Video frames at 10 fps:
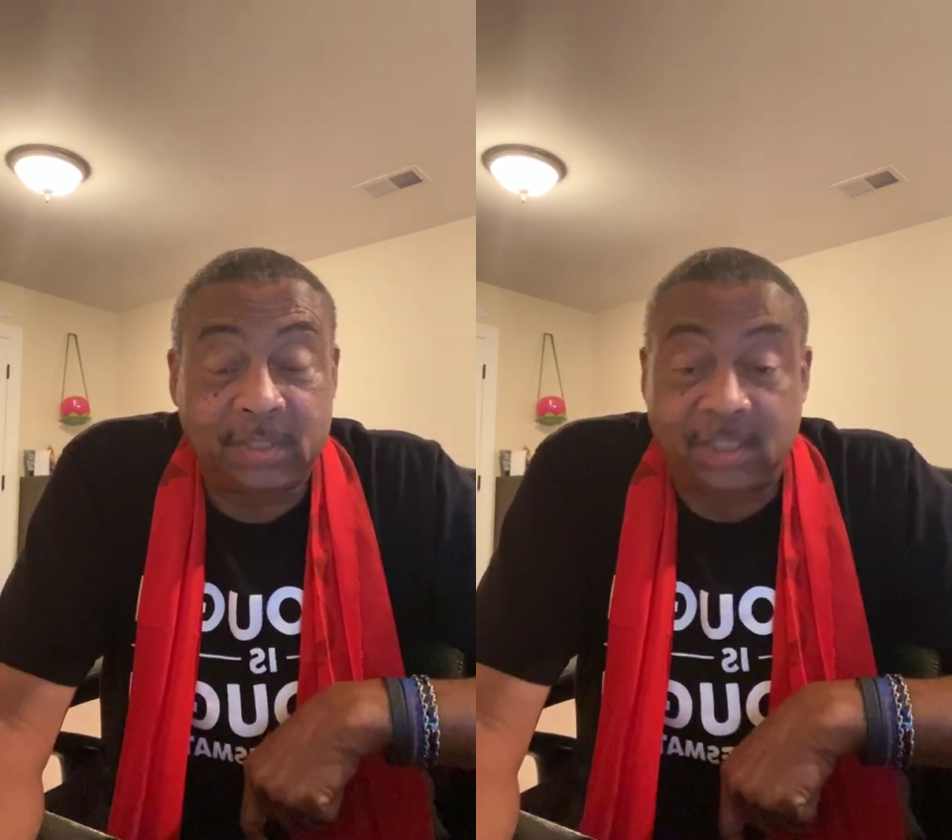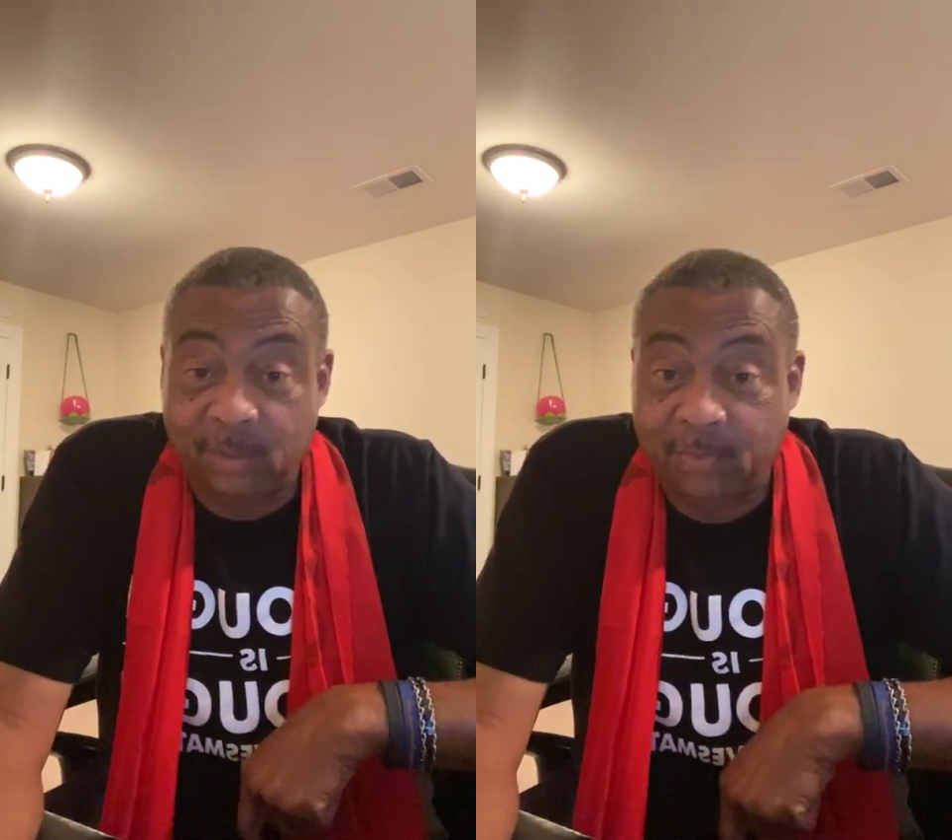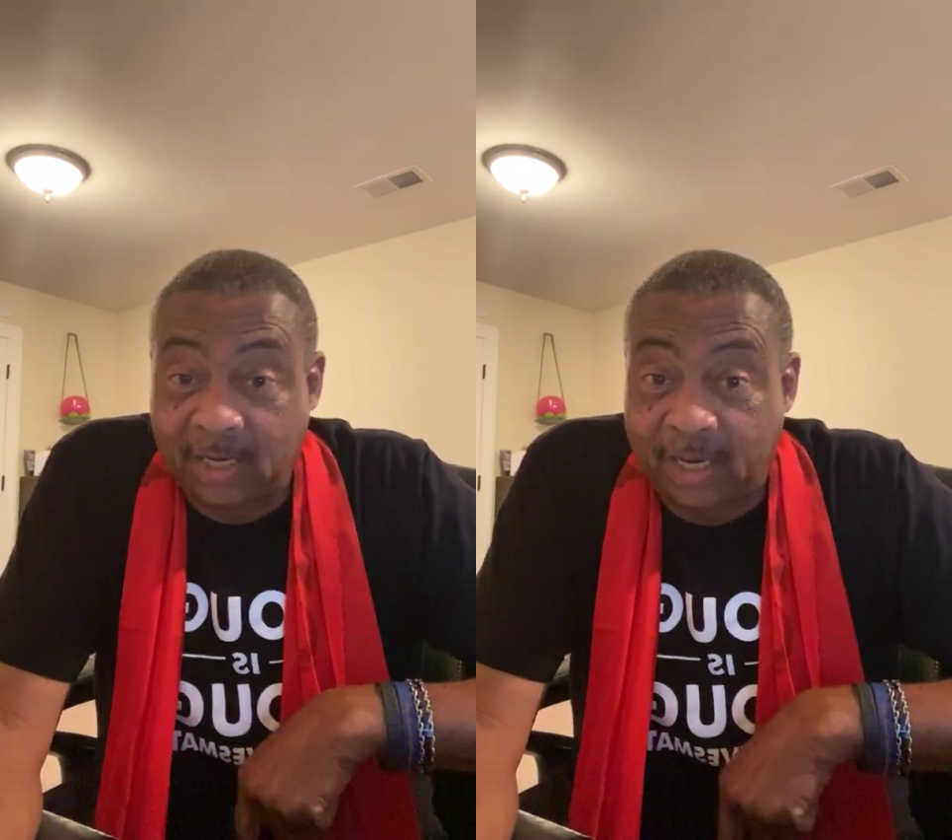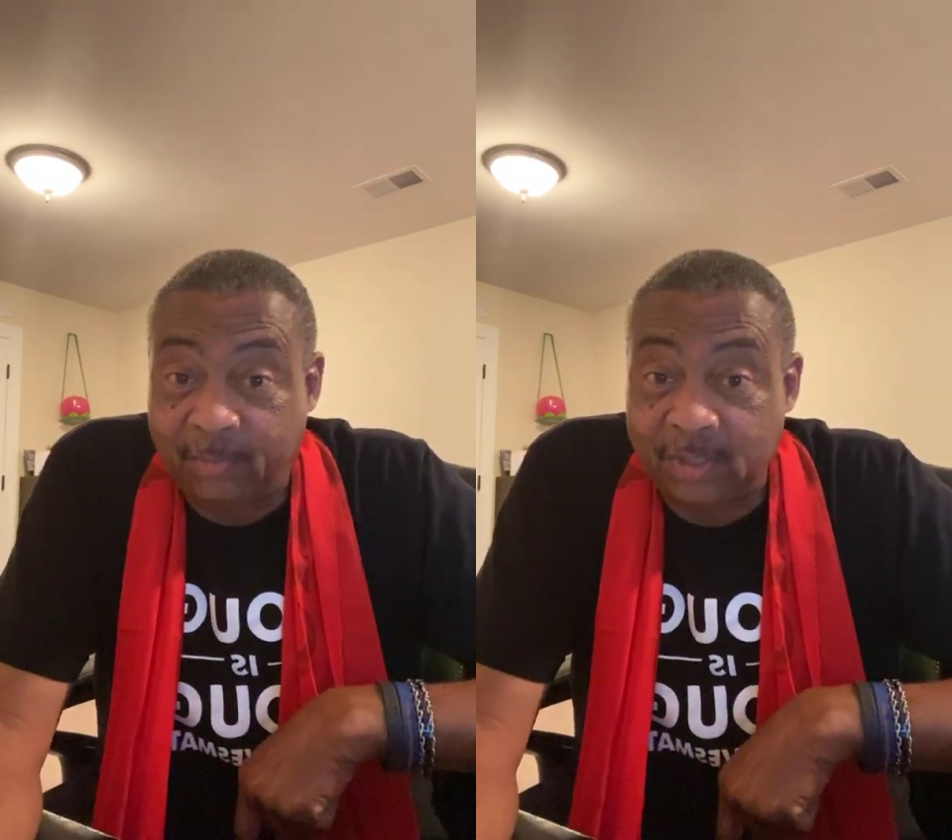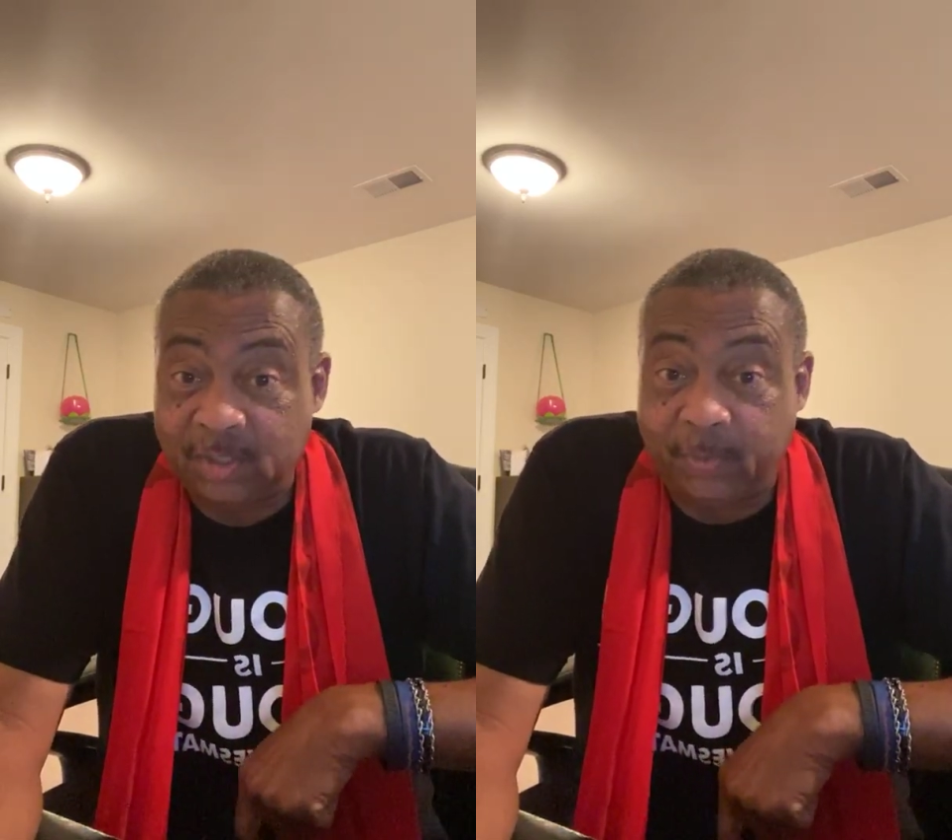Jim
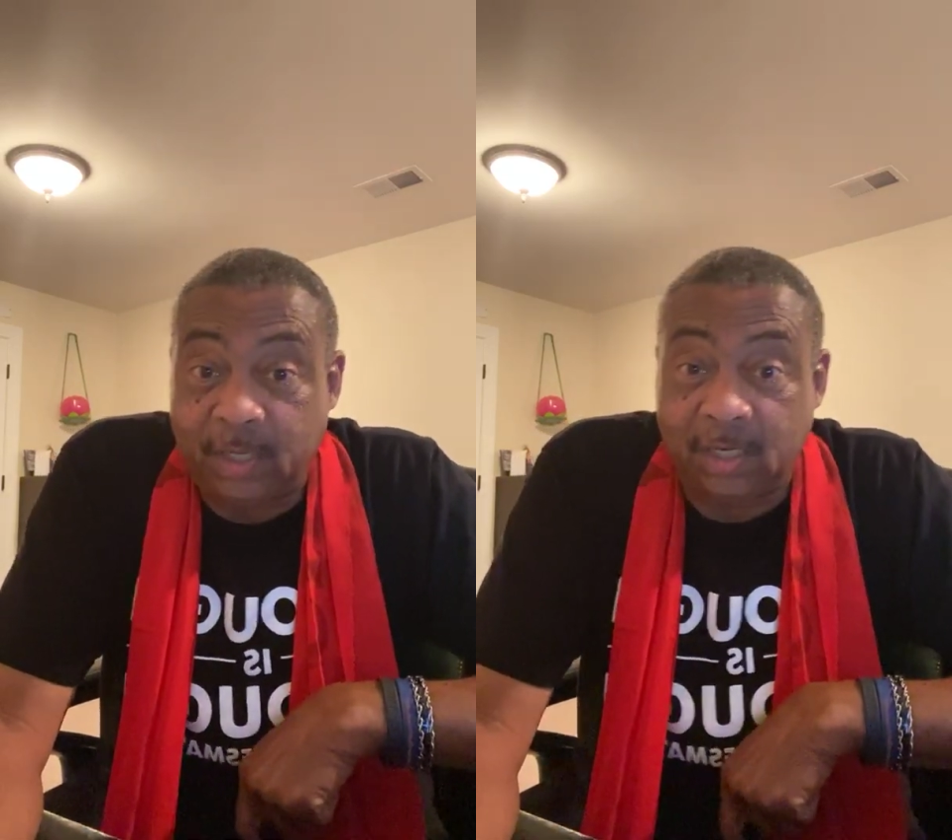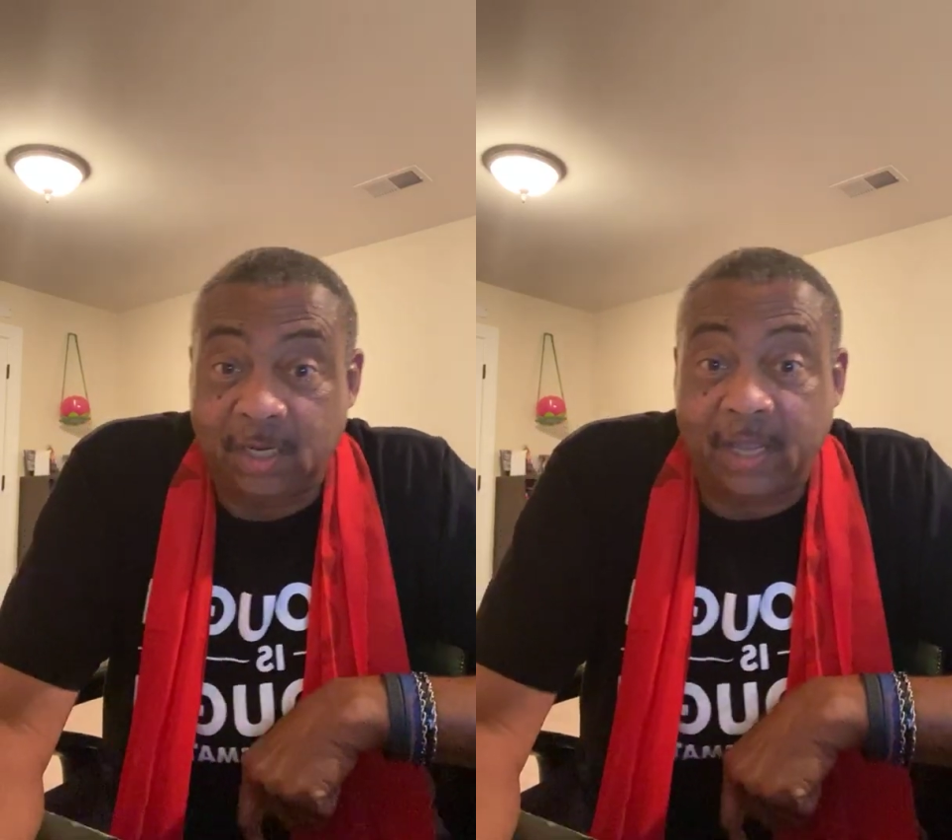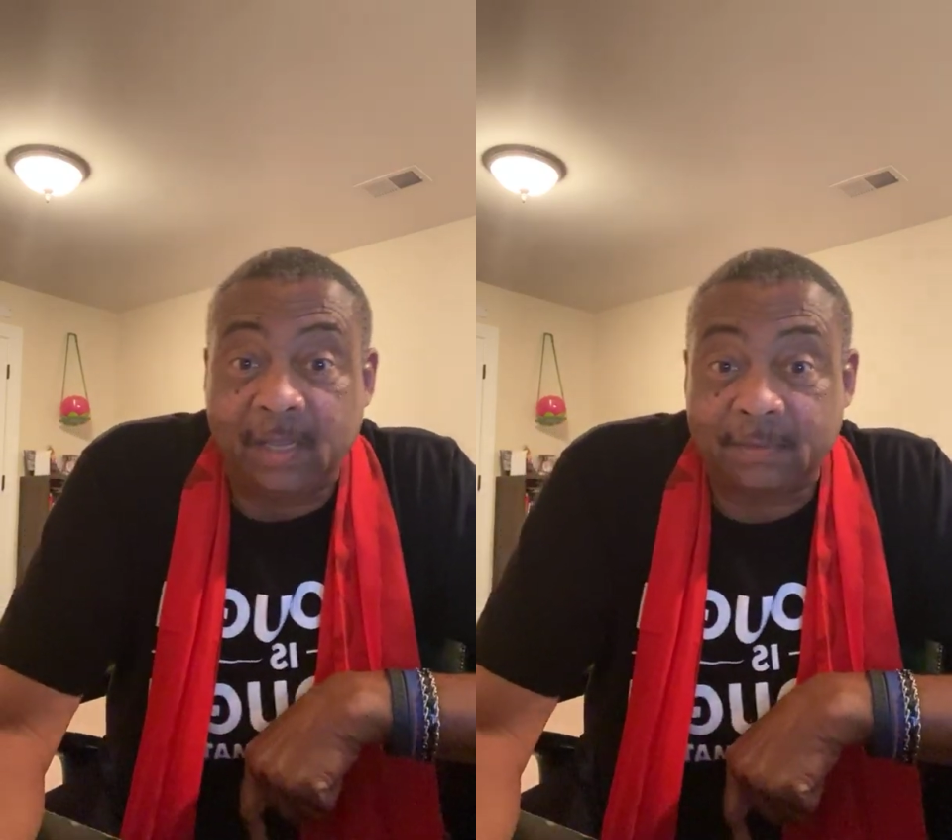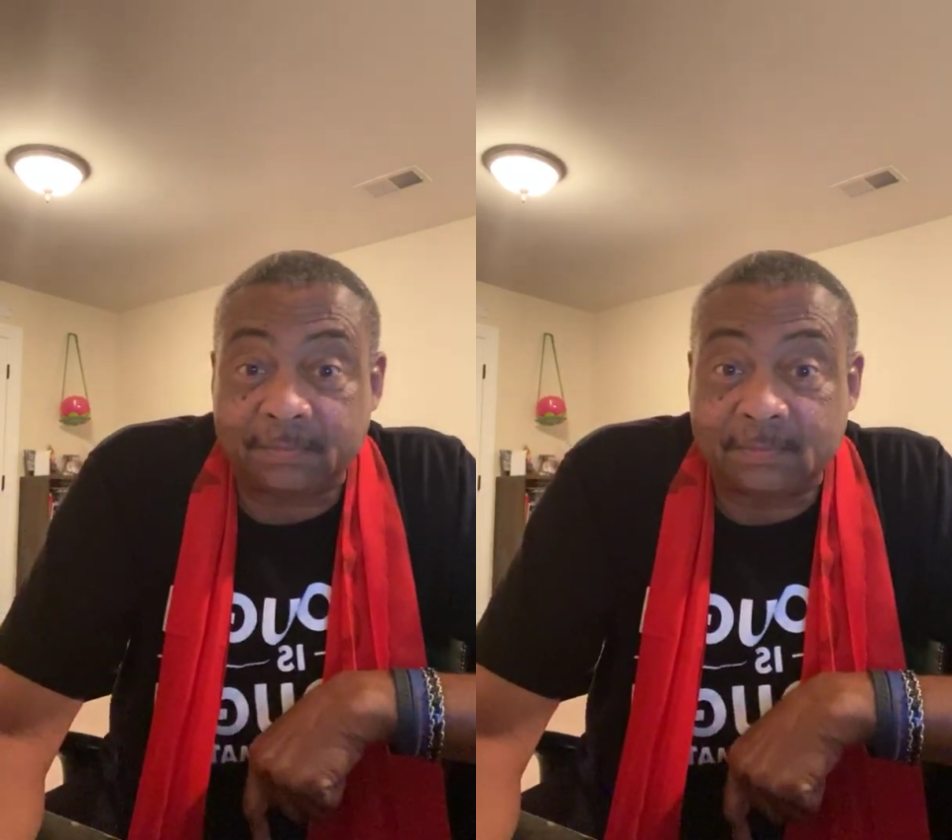Clyburn, is speaking tonight